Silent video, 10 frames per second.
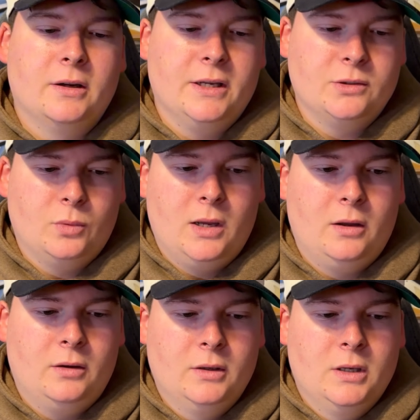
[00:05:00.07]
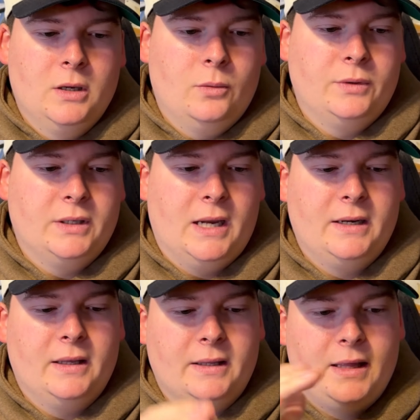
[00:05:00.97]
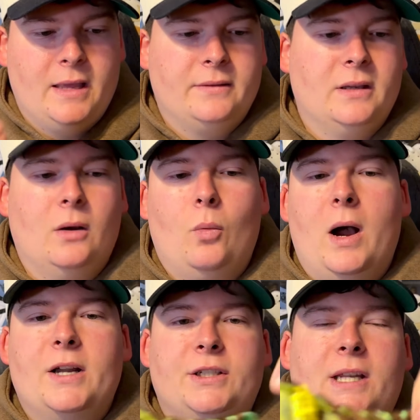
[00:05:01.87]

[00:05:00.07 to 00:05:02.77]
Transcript: as well, with the kind of like that washed